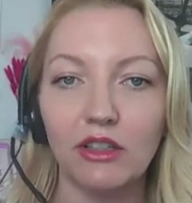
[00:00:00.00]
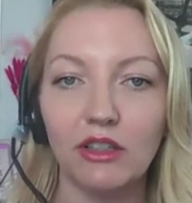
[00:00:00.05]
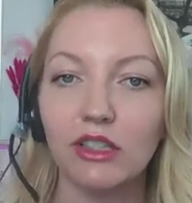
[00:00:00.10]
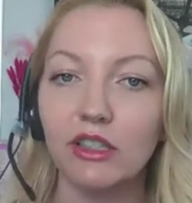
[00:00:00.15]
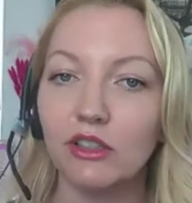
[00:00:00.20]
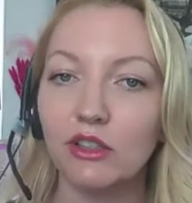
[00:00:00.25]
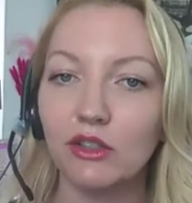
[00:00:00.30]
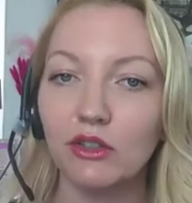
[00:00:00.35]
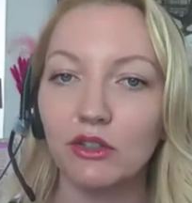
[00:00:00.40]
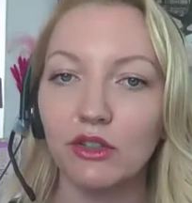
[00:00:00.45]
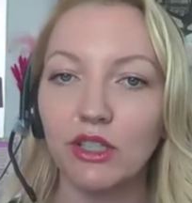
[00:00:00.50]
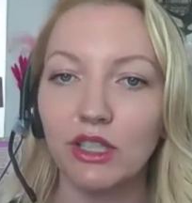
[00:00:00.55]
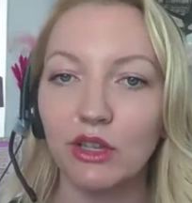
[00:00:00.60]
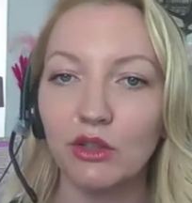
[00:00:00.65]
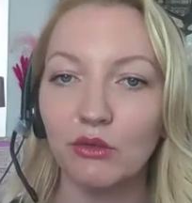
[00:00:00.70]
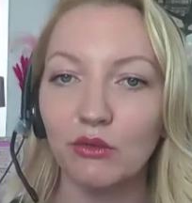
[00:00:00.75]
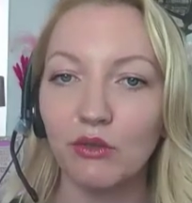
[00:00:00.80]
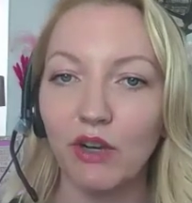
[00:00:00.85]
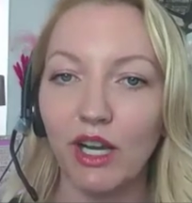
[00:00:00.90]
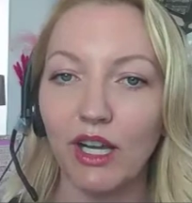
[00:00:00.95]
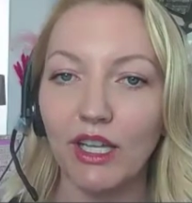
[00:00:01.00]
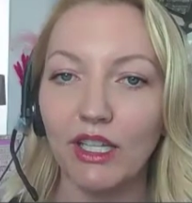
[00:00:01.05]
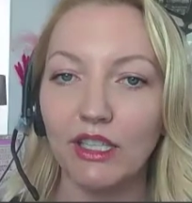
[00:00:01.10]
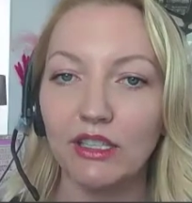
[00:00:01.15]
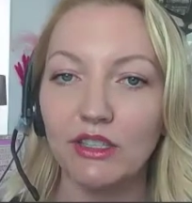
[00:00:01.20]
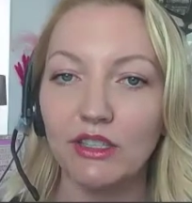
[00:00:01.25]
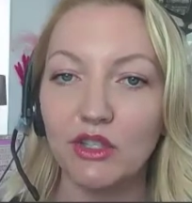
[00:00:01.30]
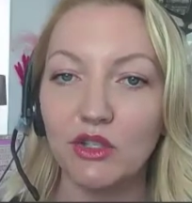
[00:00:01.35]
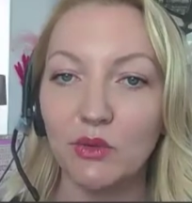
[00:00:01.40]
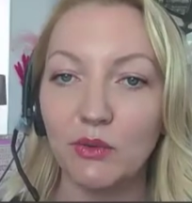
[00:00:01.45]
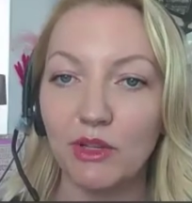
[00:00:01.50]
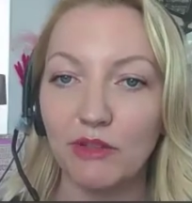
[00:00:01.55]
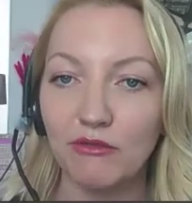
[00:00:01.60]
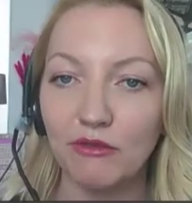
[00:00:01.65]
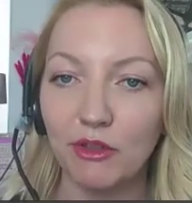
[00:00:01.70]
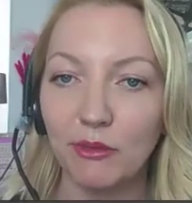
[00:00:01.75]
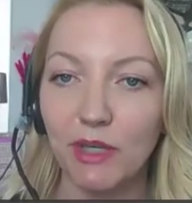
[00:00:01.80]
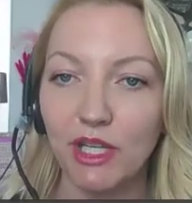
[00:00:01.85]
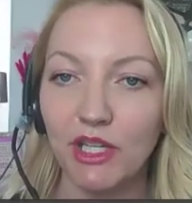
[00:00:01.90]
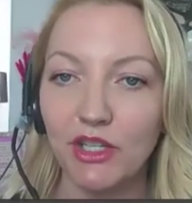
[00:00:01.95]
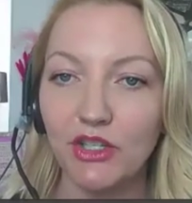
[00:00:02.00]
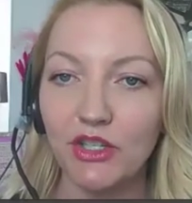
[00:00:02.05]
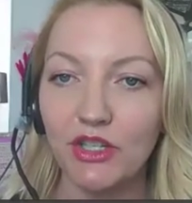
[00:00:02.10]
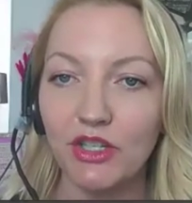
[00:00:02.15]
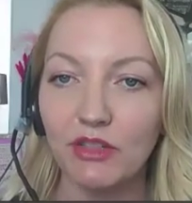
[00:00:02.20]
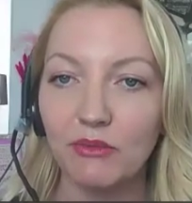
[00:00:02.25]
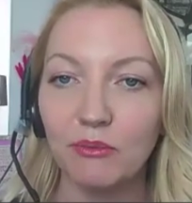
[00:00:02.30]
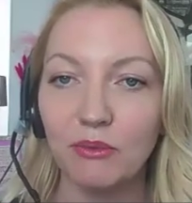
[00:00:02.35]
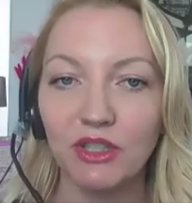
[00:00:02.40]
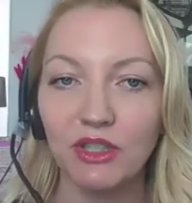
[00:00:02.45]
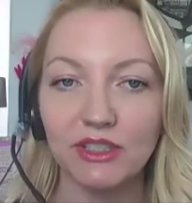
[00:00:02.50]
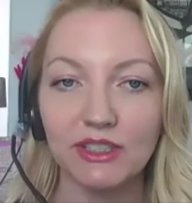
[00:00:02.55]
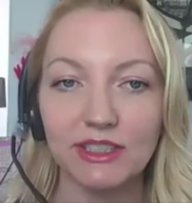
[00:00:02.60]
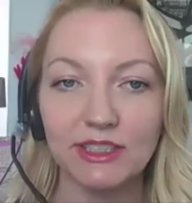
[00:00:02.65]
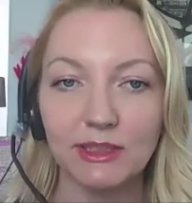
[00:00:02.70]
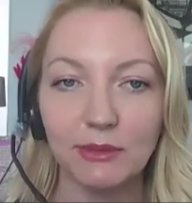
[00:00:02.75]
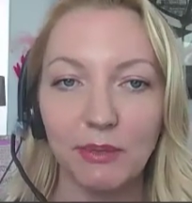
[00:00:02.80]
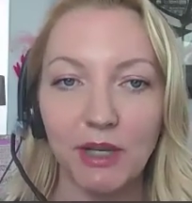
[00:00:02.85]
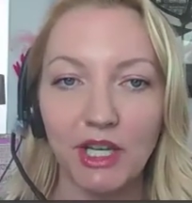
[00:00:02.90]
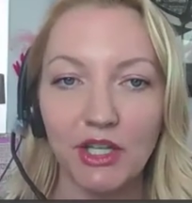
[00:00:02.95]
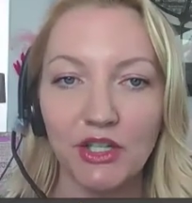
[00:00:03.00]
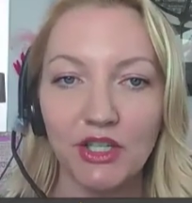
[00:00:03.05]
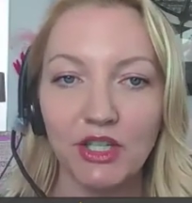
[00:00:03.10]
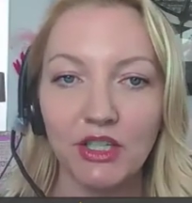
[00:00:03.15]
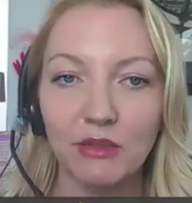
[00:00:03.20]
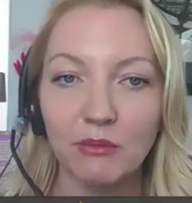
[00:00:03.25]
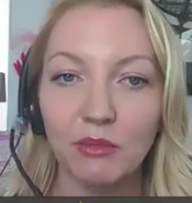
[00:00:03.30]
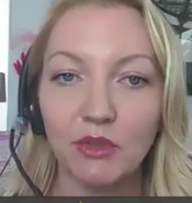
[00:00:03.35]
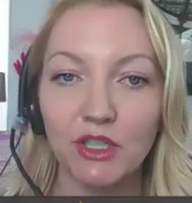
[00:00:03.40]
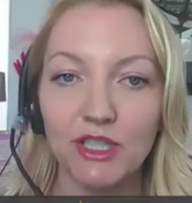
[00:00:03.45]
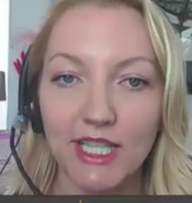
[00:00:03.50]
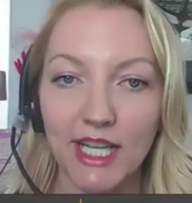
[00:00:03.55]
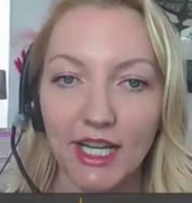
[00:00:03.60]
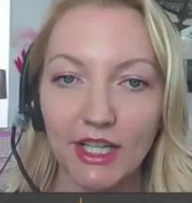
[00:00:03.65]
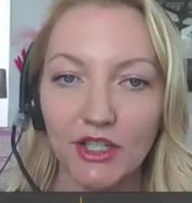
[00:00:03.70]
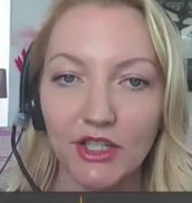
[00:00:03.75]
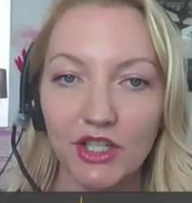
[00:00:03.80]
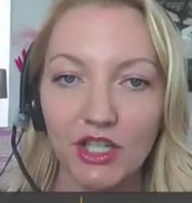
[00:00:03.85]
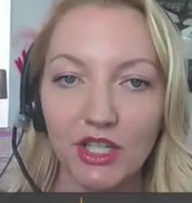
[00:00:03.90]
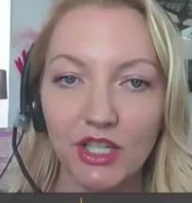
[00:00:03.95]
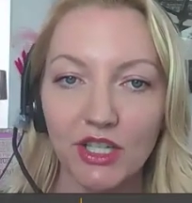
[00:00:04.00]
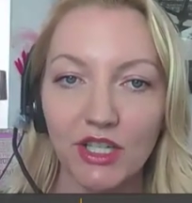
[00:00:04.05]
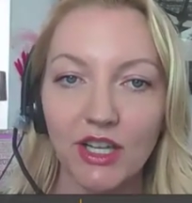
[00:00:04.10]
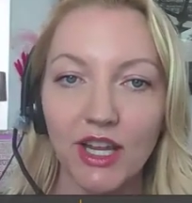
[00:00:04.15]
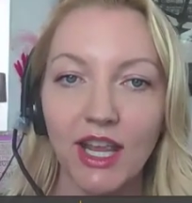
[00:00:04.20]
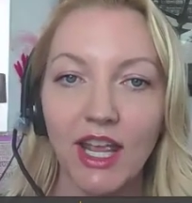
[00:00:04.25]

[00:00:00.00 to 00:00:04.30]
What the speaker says: including the right to information, participation, protection,